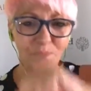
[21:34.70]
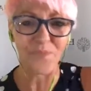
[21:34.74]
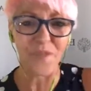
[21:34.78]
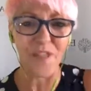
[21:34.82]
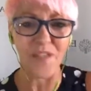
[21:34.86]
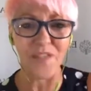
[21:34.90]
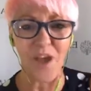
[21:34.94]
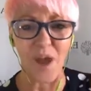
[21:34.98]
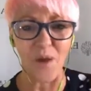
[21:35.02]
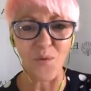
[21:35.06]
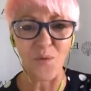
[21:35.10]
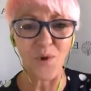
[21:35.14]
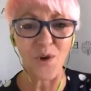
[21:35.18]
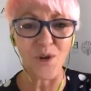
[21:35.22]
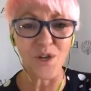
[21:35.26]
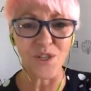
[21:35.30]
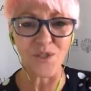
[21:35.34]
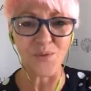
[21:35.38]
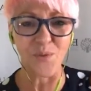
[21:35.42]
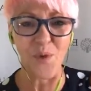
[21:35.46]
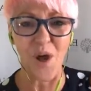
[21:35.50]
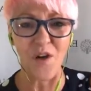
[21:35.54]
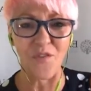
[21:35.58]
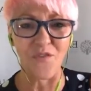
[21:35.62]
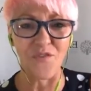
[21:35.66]
that works
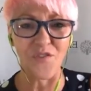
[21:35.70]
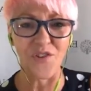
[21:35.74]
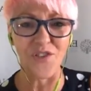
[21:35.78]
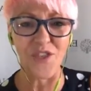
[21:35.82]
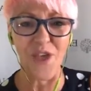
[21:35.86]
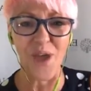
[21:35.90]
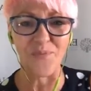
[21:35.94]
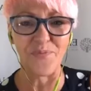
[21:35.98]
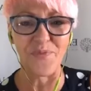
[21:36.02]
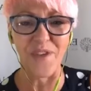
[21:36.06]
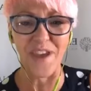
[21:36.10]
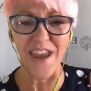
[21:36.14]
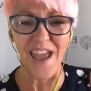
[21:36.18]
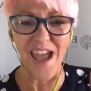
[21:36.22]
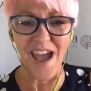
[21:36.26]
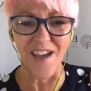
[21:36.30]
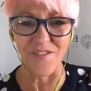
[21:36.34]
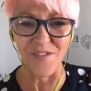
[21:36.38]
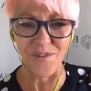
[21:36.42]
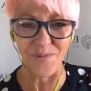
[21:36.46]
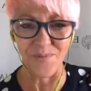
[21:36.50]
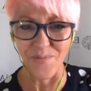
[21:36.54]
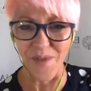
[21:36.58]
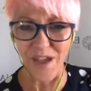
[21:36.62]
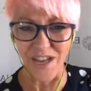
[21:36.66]
well for them that I
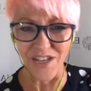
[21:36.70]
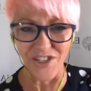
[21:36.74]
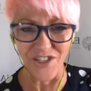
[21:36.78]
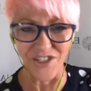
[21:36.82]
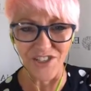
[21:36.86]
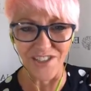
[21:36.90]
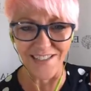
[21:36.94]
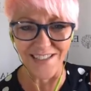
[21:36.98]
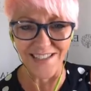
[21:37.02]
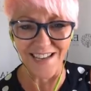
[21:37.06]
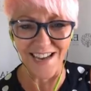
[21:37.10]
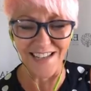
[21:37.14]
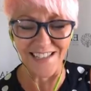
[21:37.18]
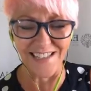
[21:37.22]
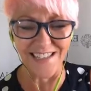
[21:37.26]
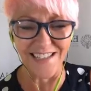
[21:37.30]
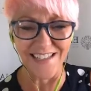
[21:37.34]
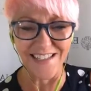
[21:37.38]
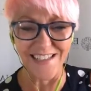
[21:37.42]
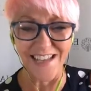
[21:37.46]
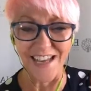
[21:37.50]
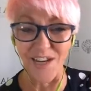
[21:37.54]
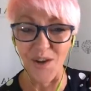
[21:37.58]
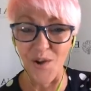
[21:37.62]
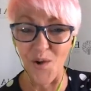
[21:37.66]
haven't mentioned yet?
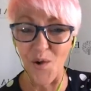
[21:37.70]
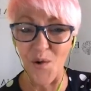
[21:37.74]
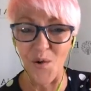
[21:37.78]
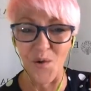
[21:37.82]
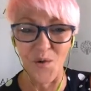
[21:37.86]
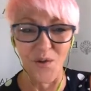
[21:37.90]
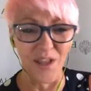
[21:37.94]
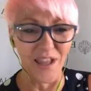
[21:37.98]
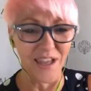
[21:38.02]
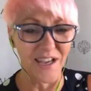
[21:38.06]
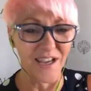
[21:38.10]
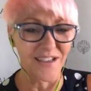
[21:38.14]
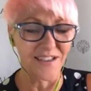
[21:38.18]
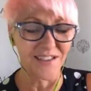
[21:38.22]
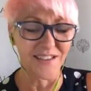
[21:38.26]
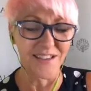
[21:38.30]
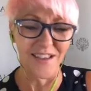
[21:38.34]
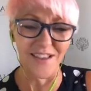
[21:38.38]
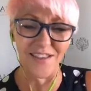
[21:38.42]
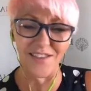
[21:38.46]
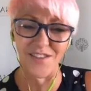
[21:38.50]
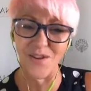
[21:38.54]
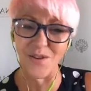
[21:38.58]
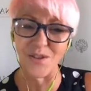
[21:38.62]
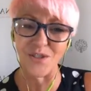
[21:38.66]
Because I know
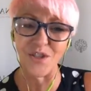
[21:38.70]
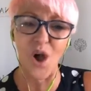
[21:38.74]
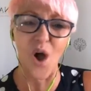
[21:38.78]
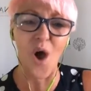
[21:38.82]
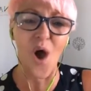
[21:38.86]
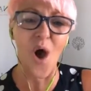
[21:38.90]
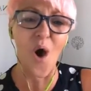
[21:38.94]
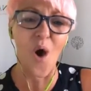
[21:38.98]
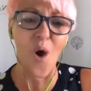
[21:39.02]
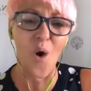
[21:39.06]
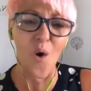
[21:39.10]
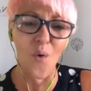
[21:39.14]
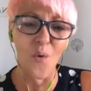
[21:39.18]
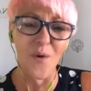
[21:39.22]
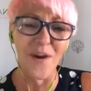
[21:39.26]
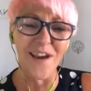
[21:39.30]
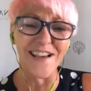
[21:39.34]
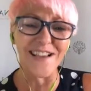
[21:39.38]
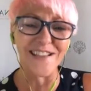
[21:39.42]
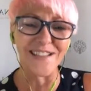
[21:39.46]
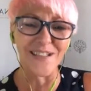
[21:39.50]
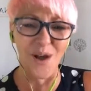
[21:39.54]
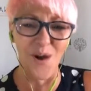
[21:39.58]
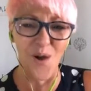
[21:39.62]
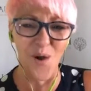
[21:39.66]
there's
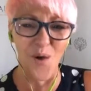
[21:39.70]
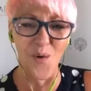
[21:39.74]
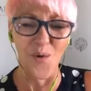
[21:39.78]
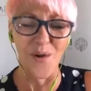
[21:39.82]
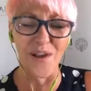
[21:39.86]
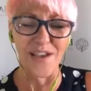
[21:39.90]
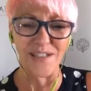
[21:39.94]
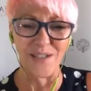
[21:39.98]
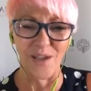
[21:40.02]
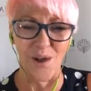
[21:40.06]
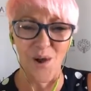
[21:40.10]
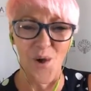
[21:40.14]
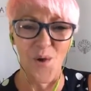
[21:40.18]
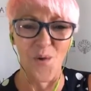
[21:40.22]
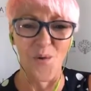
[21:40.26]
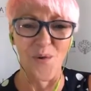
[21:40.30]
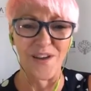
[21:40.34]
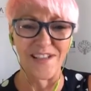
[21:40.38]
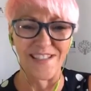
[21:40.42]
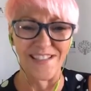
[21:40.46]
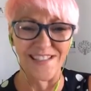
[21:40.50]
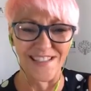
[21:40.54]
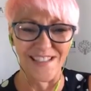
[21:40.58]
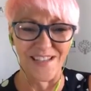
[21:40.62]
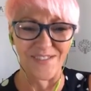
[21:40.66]
always
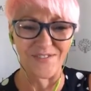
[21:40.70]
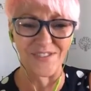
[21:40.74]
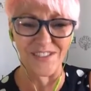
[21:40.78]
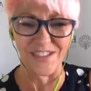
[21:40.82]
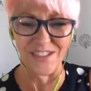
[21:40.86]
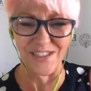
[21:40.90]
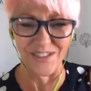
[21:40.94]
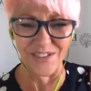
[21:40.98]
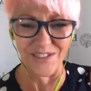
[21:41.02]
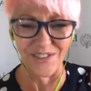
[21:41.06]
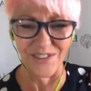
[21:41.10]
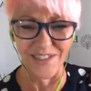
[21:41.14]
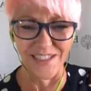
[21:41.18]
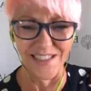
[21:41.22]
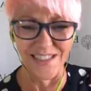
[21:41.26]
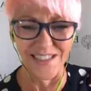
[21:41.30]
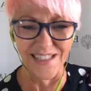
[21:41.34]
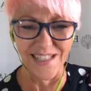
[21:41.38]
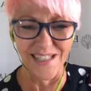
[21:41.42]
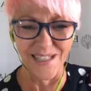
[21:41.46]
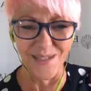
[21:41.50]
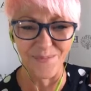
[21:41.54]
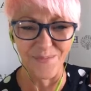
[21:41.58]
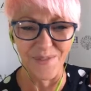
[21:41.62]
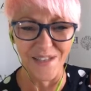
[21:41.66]
stuff to learn in
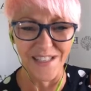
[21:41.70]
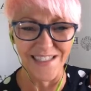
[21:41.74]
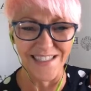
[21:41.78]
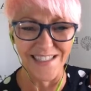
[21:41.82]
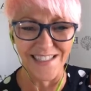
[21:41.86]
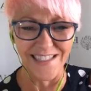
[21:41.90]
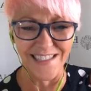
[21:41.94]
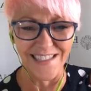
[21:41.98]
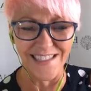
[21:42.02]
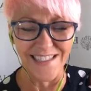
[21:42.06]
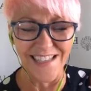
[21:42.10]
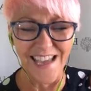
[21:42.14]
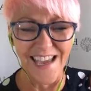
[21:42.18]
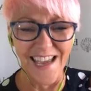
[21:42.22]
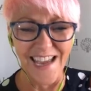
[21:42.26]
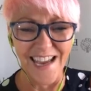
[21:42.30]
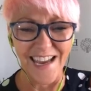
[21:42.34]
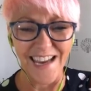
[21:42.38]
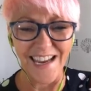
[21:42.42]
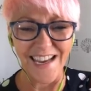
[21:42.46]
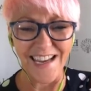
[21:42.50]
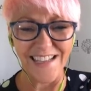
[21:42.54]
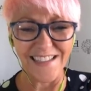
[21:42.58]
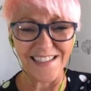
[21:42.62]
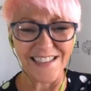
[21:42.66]
this business.
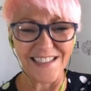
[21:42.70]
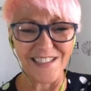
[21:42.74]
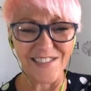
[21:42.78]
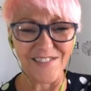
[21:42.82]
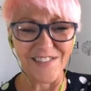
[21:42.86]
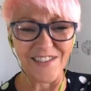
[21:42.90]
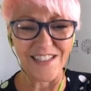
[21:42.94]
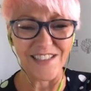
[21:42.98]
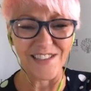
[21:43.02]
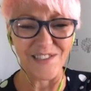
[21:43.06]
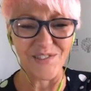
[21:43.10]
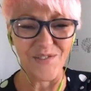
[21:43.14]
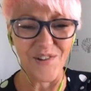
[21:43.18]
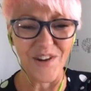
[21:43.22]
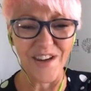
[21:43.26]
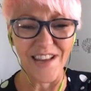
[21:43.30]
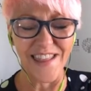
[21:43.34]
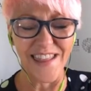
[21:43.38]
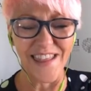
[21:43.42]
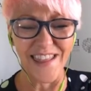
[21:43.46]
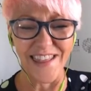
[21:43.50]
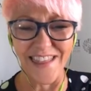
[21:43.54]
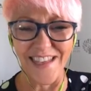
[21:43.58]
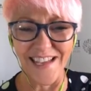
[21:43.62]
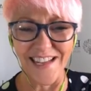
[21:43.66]
It's one of
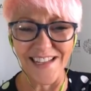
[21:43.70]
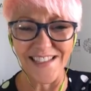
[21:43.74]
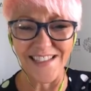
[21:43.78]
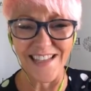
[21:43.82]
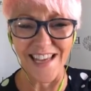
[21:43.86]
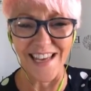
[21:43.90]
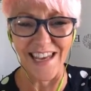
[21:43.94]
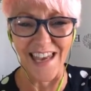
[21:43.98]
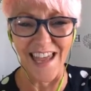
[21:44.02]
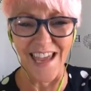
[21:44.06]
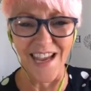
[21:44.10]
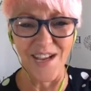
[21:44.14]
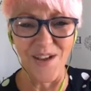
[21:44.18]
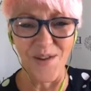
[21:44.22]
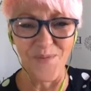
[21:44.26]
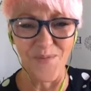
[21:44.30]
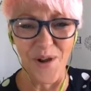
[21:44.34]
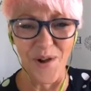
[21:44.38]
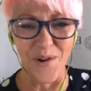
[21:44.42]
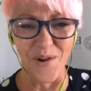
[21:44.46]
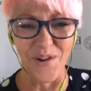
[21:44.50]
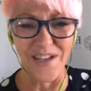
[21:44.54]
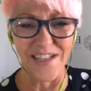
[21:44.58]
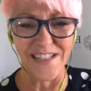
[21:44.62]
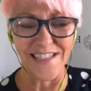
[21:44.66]
the things I like
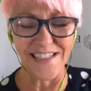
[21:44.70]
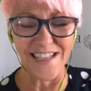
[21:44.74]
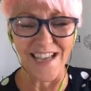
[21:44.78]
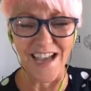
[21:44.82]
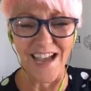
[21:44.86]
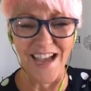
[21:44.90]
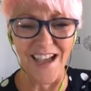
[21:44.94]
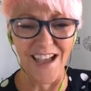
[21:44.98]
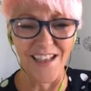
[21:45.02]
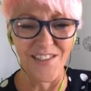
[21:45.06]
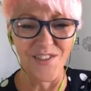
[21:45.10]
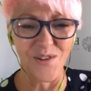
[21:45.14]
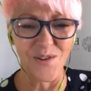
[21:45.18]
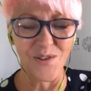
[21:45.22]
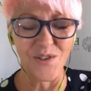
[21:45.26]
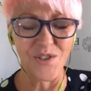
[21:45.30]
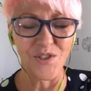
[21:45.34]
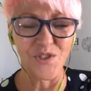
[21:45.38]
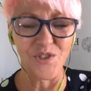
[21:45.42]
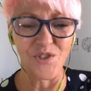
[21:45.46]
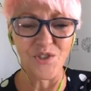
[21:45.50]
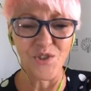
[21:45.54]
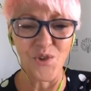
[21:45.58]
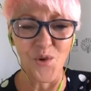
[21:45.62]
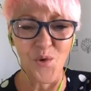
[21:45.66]
about it. There's
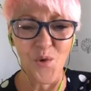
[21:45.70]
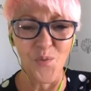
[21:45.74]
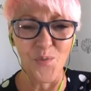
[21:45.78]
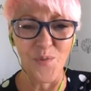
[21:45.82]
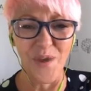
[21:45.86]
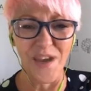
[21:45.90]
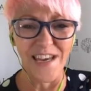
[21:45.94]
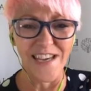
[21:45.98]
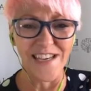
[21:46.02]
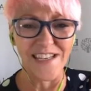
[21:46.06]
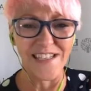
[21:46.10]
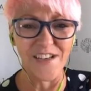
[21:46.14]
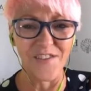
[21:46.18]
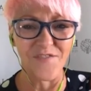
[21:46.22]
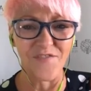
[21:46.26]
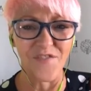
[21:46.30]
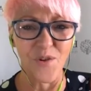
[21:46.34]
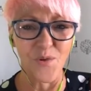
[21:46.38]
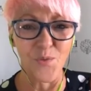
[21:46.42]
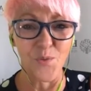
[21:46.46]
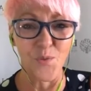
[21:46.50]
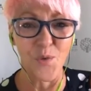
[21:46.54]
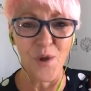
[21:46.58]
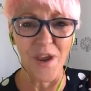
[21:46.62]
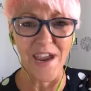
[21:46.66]
so many
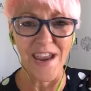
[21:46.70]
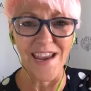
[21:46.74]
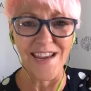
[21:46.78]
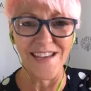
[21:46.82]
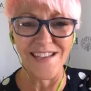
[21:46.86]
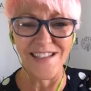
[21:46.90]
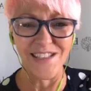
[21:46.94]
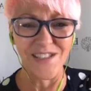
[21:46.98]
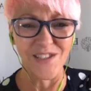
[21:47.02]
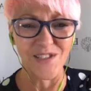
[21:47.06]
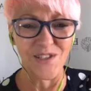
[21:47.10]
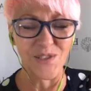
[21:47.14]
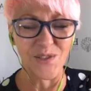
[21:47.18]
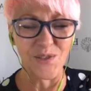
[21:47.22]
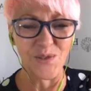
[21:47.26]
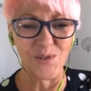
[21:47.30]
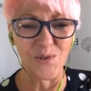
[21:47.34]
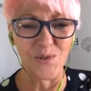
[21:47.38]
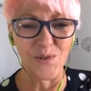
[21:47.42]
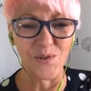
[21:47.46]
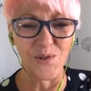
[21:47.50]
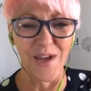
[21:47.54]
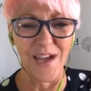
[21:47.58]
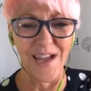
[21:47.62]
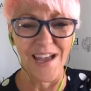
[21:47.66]
different ways
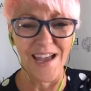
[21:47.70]
to